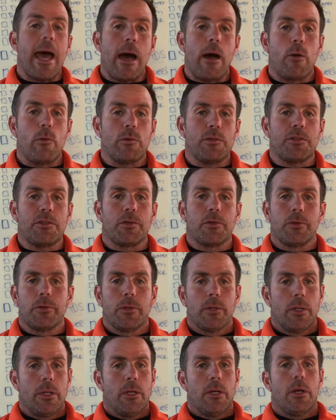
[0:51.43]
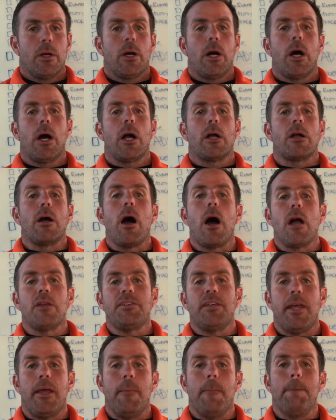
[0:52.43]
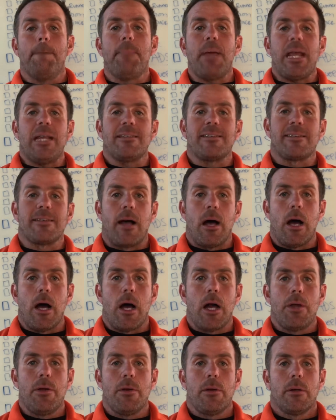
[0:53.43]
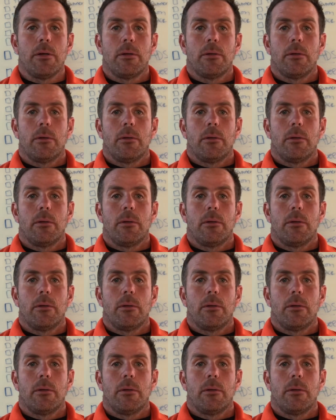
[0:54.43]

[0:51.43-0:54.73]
out content based on